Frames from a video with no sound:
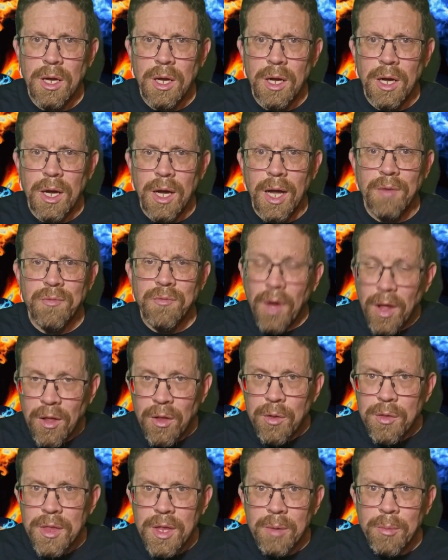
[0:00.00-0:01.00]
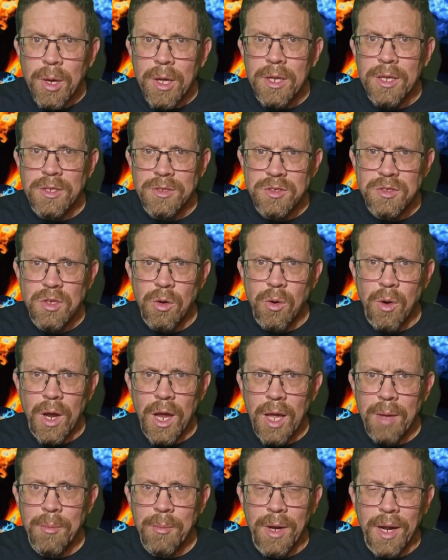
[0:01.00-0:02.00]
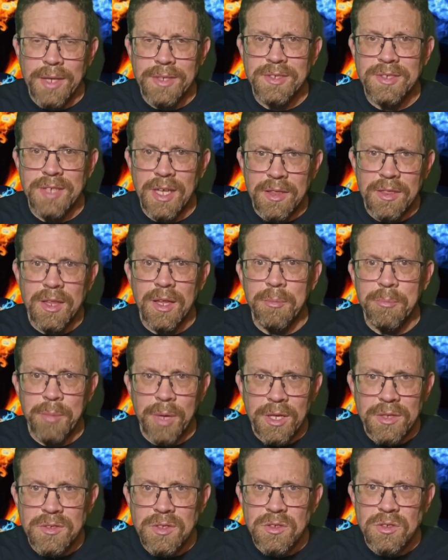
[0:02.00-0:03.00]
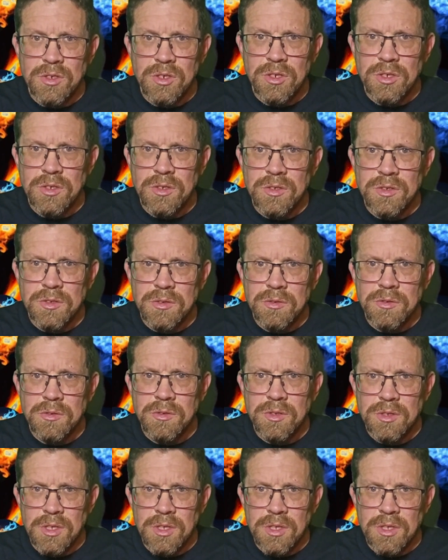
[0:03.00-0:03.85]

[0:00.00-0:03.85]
I followed them on Instagram and I sent them messages